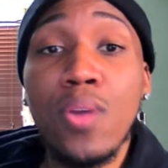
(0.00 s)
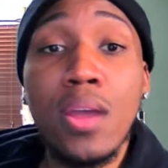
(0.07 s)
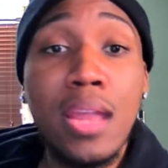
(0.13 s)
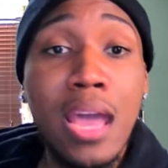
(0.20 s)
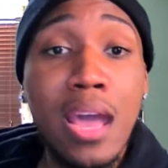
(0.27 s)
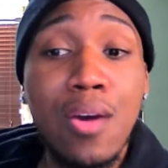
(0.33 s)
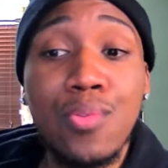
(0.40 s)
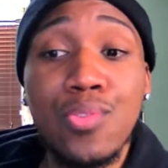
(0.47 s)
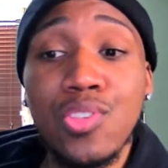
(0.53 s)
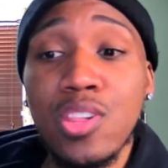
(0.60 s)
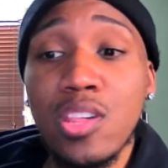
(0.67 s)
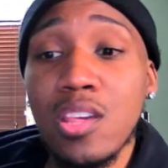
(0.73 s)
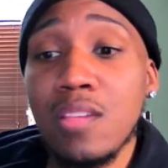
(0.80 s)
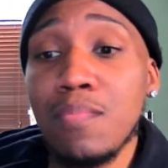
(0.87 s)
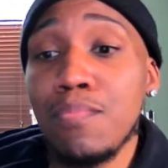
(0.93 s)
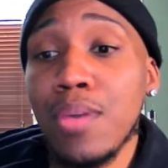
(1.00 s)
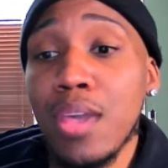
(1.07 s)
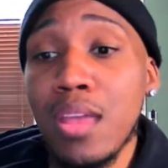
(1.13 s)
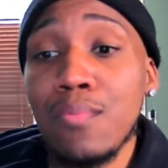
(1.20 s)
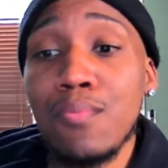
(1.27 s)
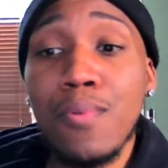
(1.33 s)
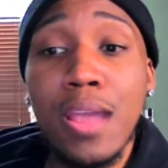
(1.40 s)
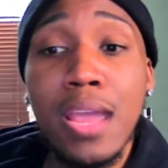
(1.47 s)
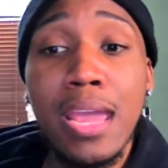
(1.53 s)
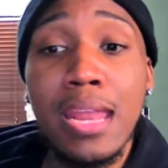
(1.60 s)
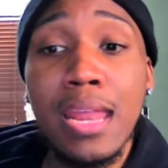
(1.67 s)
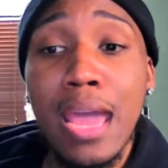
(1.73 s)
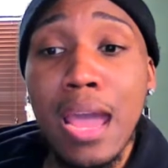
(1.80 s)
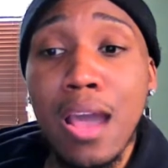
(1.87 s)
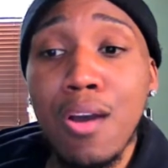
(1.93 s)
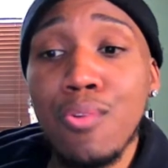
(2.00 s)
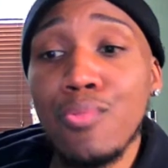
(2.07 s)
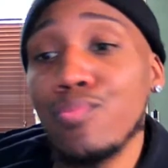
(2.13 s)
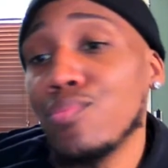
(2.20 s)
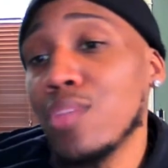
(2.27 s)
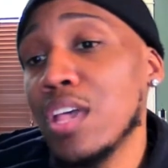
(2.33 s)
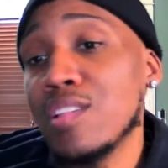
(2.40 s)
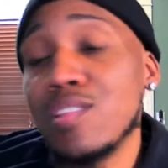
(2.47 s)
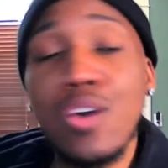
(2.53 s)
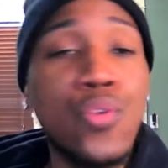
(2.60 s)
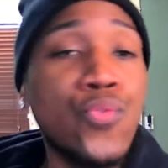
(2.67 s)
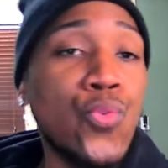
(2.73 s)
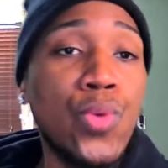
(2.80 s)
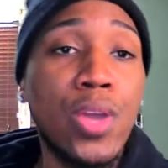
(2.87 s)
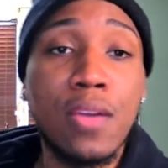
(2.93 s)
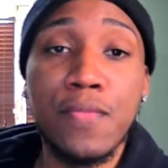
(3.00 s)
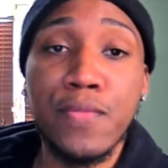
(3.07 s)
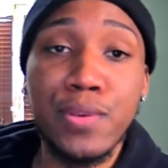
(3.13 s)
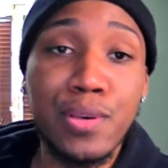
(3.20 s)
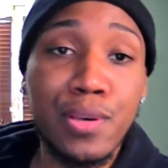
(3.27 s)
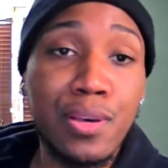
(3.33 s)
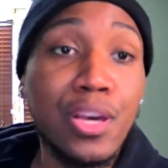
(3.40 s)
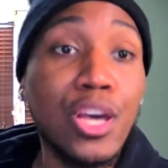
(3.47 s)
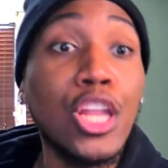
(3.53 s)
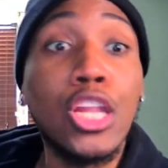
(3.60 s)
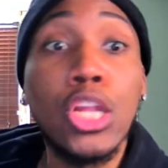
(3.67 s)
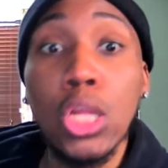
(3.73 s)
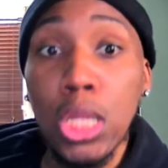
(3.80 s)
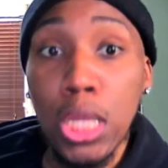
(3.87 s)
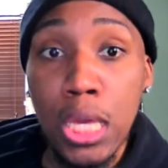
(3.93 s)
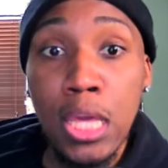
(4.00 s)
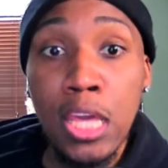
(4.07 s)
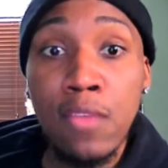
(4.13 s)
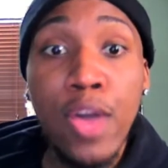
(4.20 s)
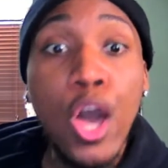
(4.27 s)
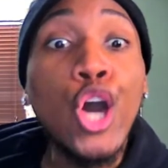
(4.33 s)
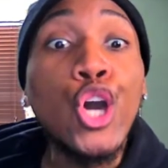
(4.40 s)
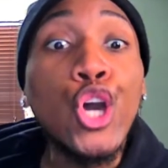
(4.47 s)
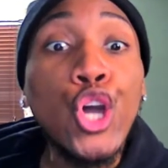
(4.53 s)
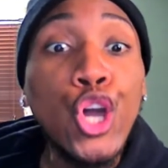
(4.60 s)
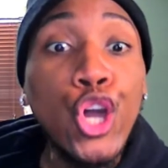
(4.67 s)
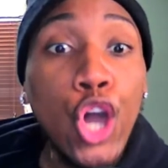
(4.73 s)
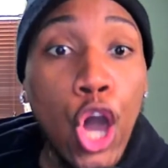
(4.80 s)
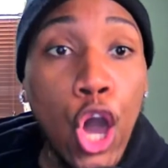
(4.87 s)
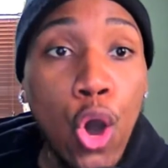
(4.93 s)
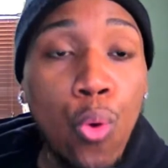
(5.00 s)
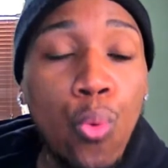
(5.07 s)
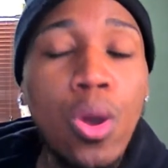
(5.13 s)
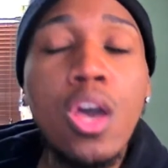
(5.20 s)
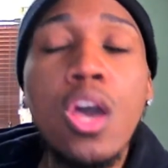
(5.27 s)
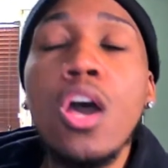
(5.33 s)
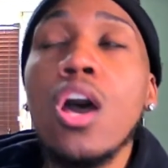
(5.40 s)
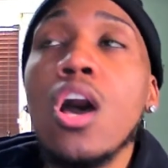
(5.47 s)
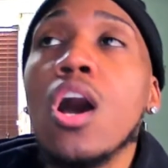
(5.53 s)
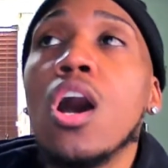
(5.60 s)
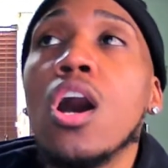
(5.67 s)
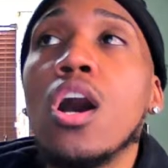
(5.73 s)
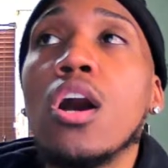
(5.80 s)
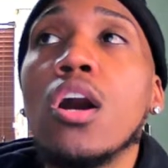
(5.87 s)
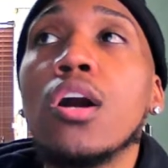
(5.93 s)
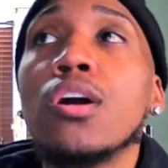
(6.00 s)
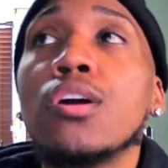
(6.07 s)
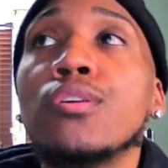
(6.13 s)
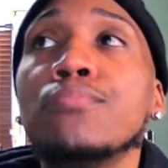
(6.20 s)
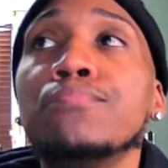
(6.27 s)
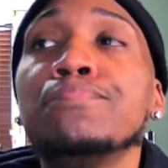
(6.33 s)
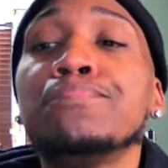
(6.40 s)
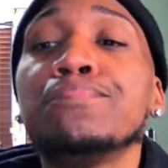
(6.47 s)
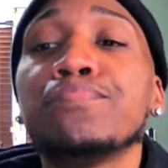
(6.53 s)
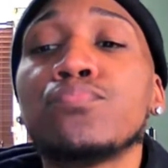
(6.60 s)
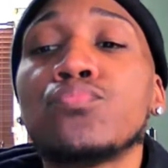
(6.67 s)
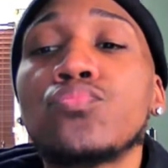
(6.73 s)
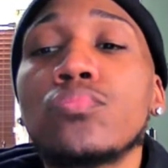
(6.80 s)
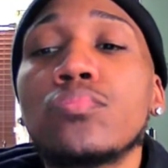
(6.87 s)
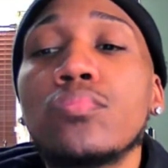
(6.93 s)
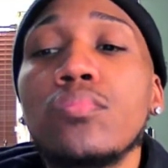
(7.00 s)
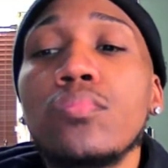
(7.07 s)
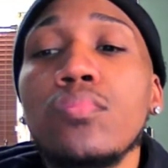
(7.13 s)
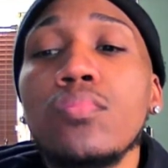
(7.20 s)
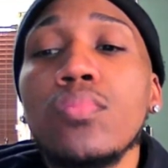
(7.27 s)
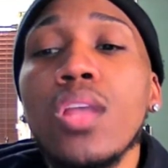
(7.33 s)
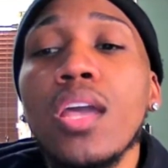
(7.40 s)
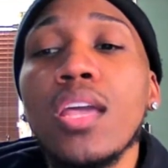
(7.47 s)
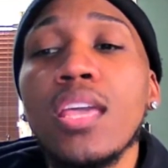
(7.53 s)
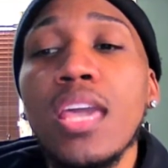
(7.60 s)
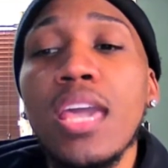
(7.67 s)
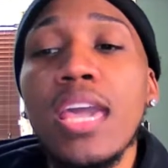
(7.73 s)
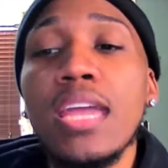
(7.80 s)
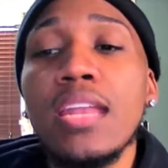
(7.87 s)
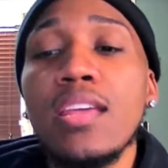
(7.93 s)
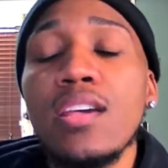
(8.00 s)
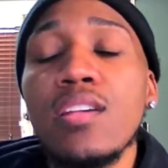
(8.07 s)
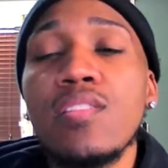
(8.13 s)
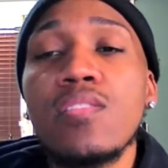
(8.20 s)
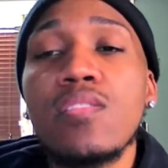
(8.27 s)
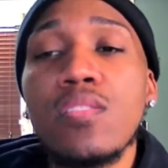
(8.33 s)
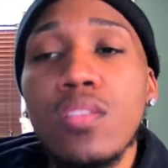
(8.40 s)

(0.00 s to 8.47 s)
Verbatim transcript: out. She been ran out. It's over with for her. Leave. Go. Um, Candiace,